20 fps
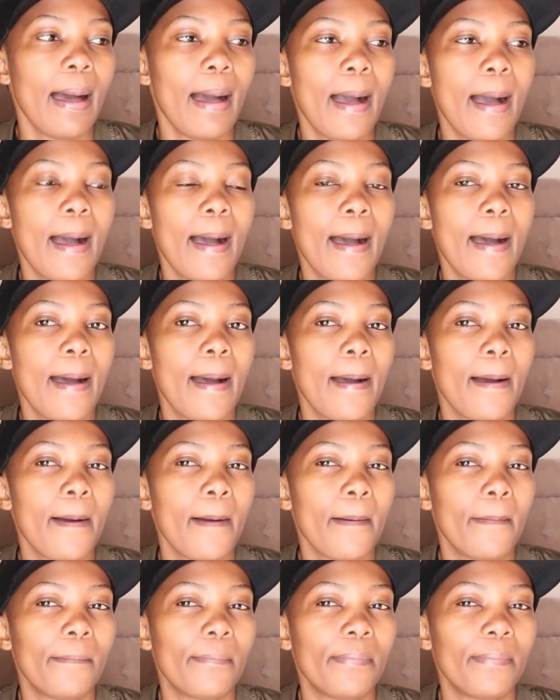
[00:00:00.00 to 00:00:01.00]

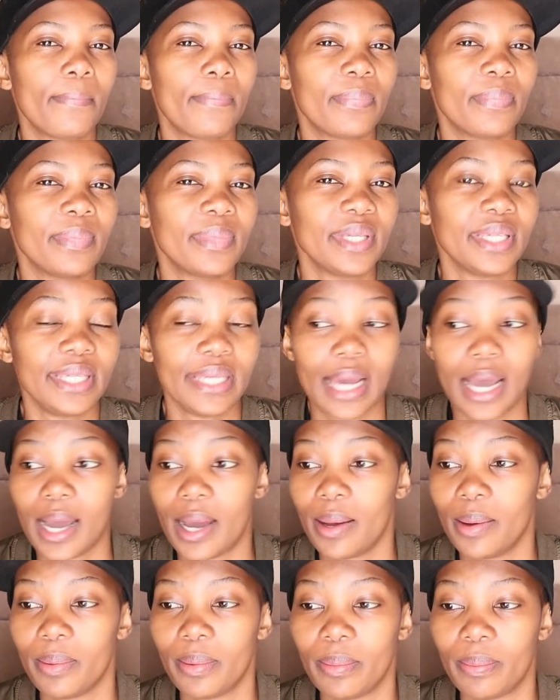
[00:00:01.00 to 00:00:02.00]
Um,
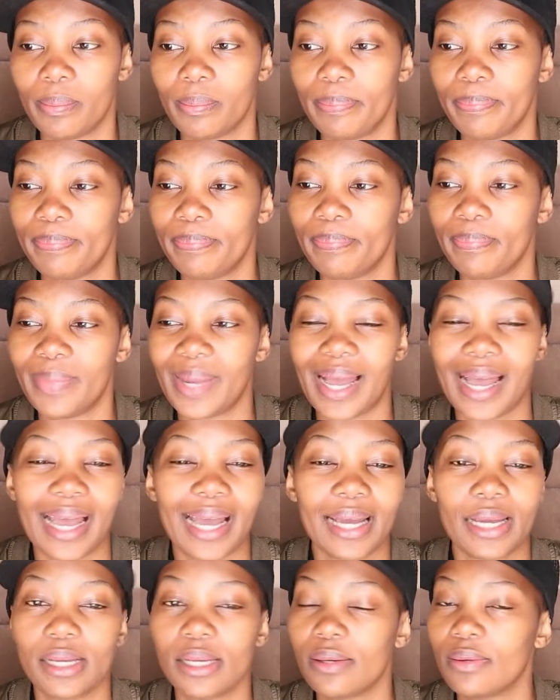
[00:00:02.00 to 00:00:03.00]
yeah,
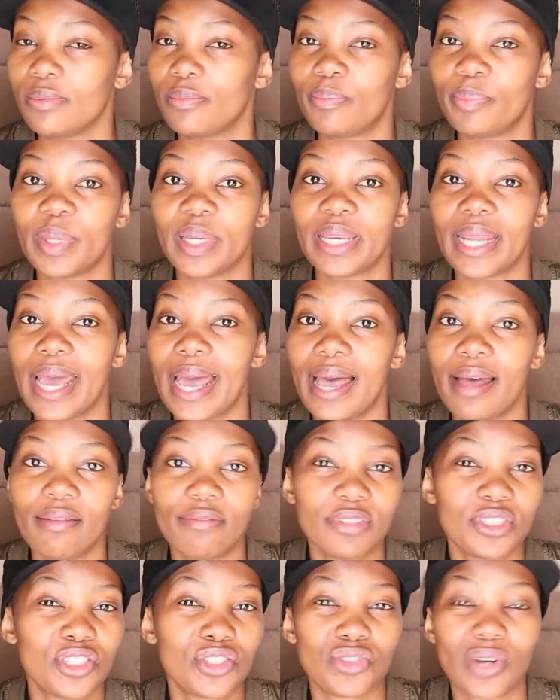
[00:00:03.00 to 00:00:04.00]
I've been have
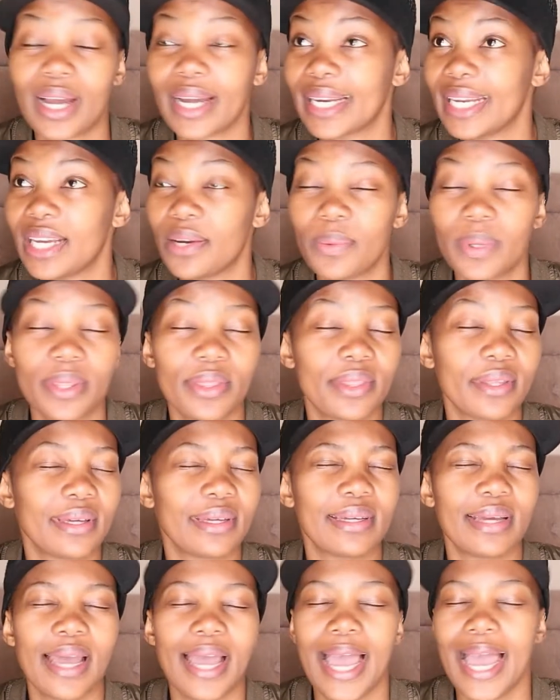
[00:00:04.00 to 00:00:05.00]
struggling with
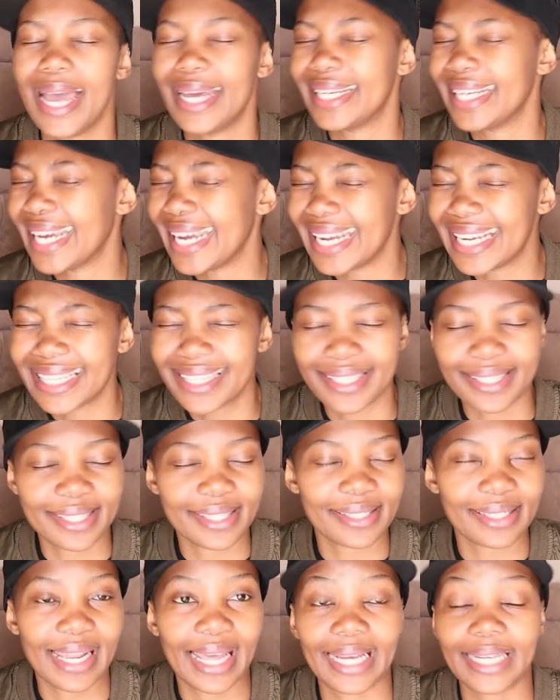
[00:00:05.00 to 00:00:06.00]

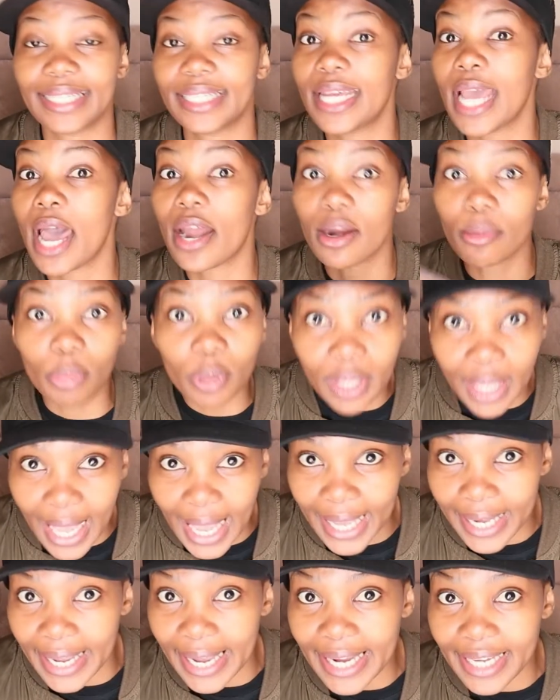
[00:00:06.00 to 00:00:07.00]
headaches, like terrible
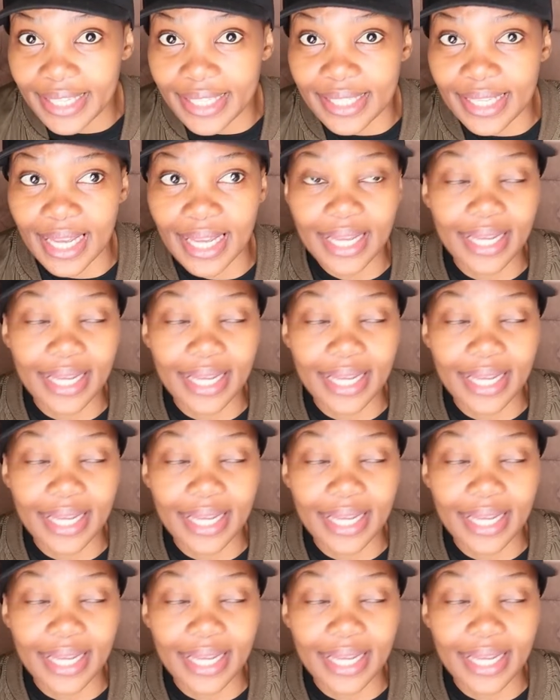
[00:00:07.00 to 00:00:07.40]
headaches,